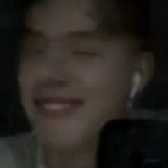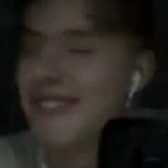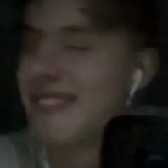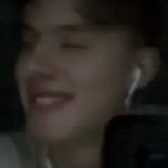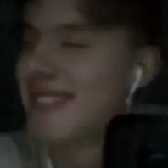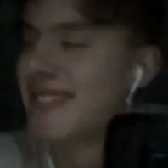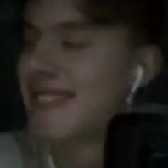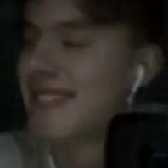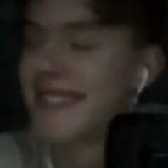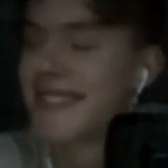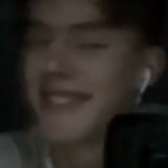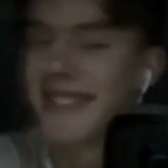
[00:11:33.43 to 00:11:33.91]

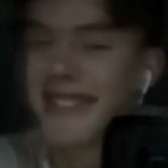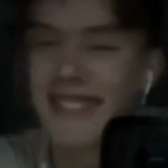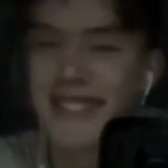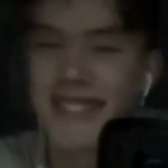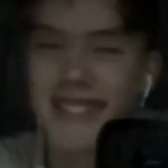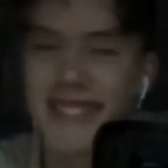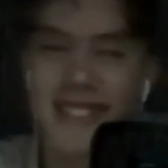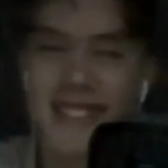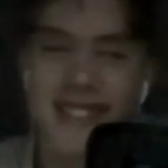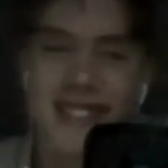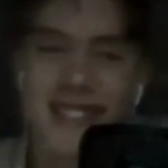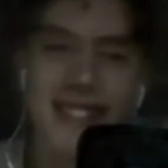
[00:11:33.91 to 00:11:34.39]

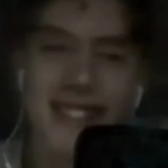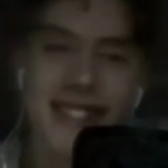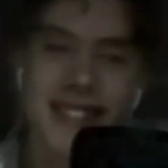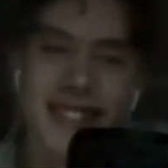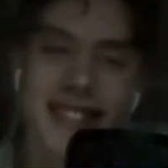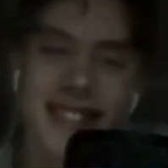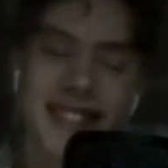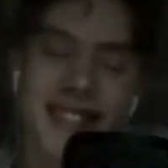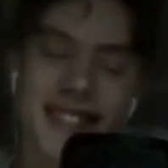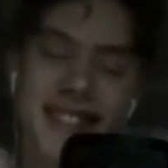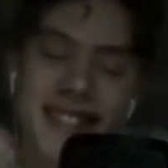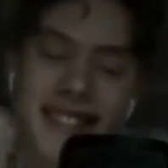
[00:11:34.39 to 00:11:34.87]

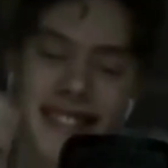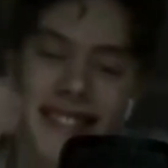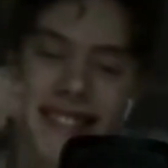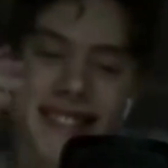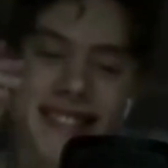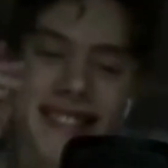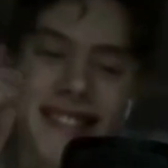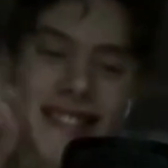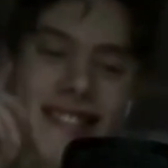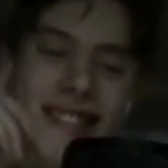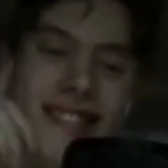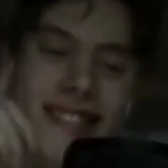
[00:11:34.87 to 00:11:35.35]

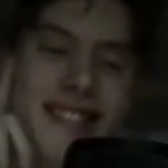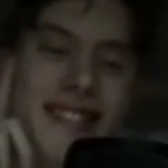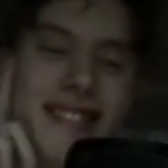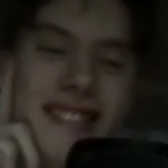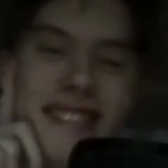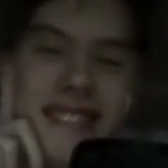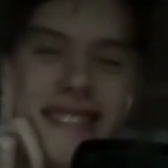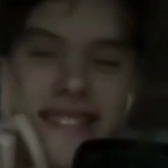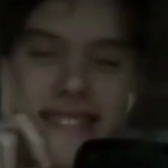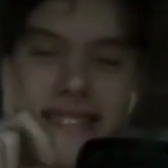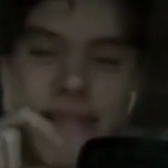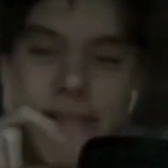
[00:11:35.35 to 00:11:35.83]

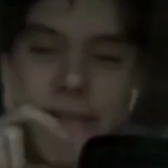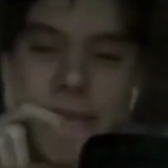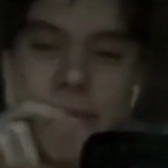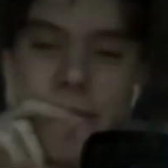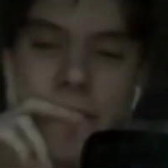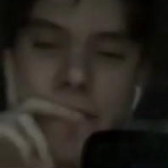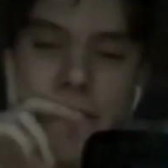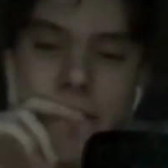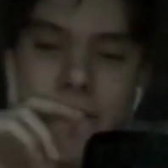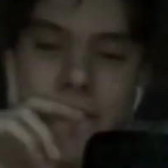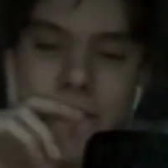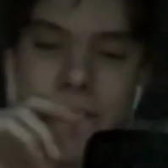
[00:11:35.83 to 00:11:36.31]

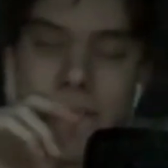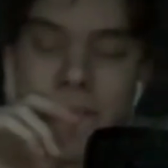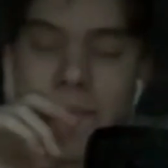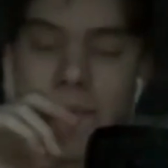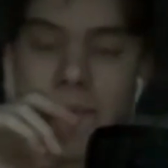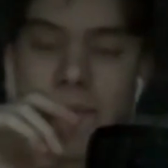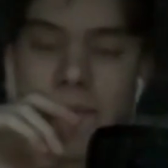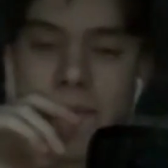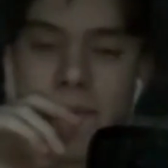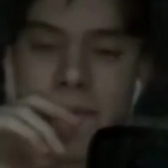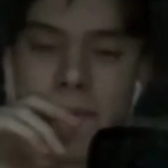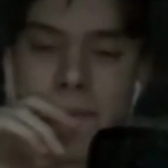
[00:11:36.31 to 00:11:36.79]

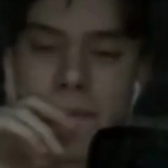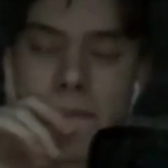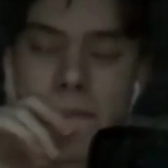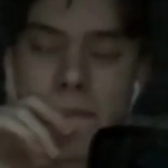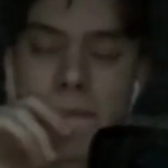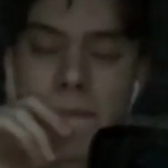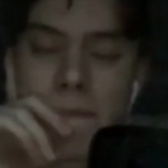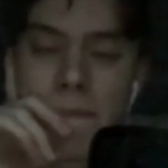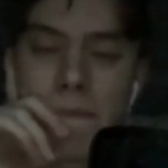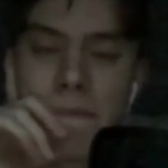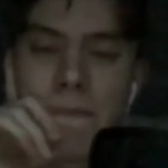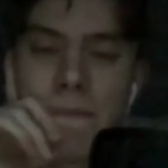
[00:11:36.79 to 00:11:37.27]

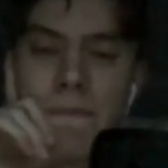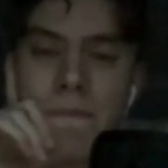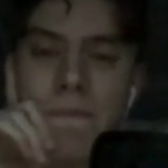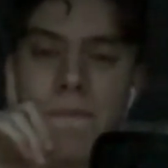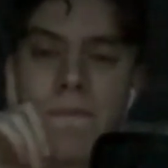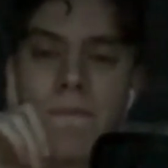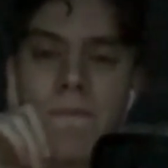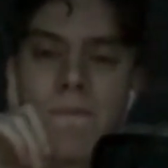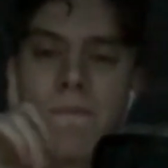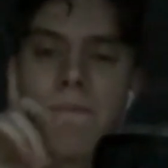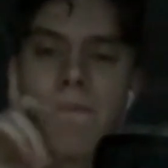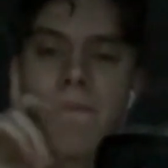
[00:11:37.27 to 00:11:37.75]

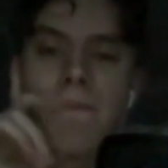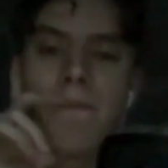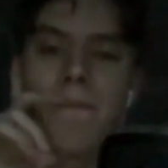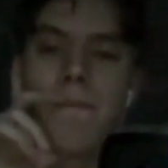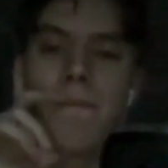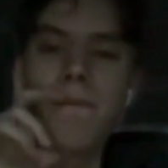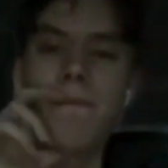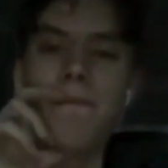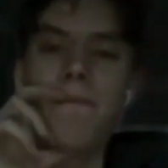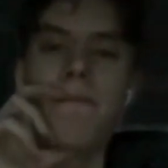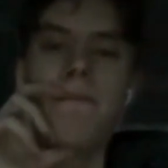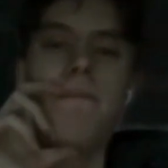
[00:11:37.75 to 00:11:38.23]

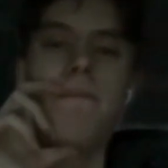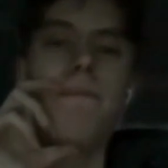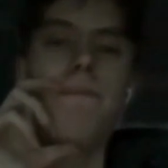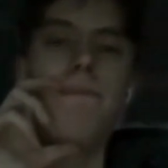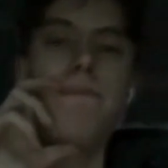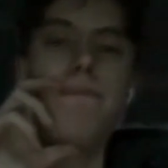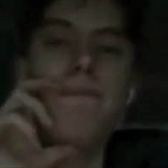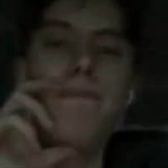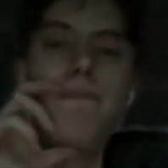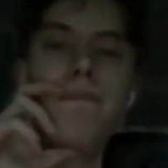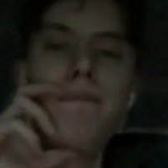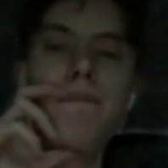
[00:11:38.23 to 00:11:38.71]

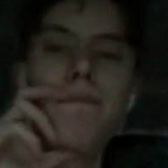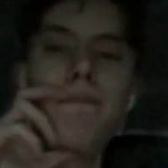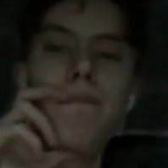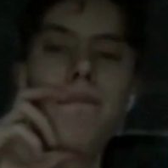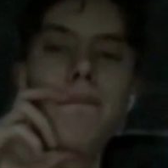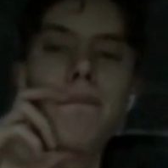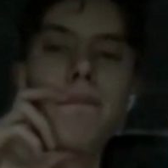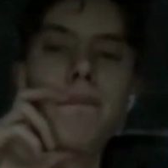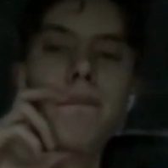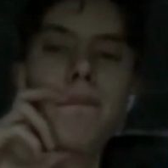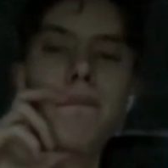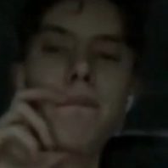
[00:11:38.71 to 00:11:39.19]

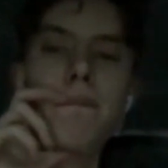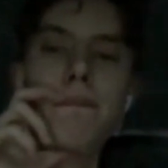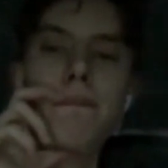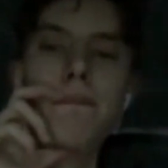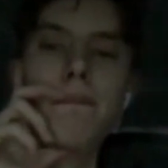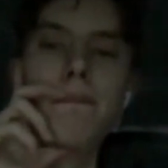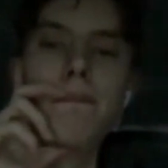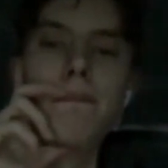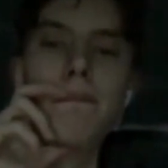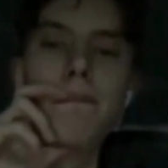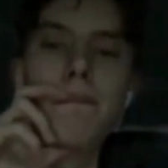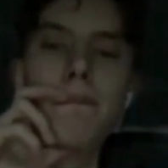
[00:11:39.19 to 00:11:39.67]

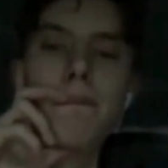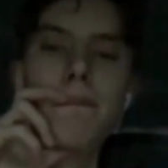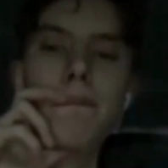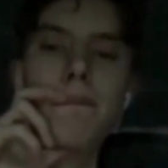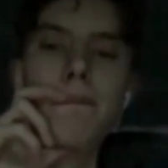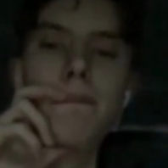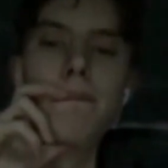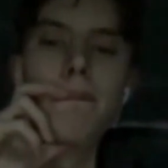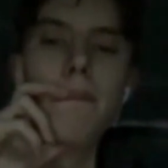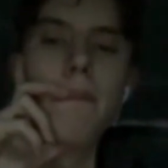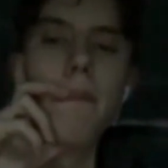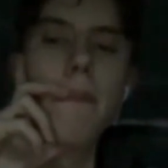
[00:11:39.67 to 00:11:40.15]

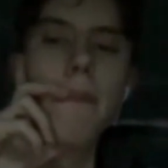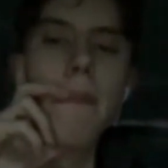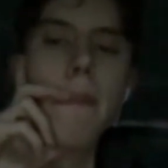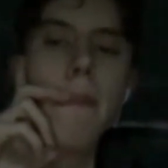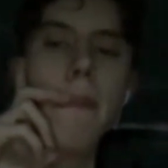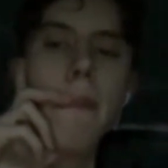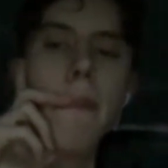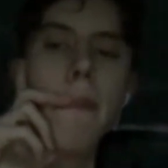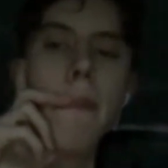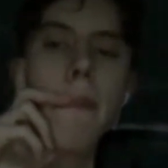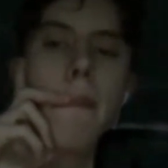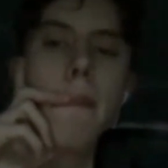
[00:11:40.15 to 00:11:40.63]

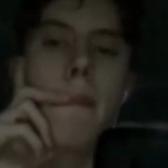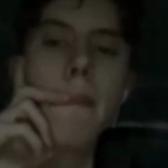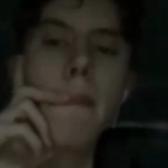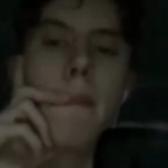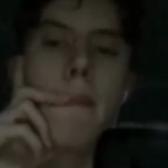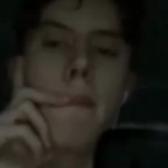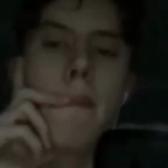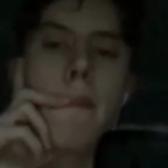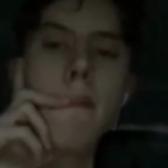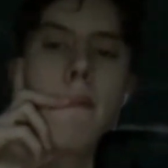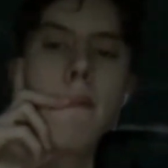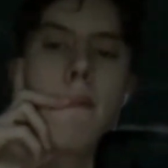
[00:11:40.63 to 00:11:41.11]
(not speaking)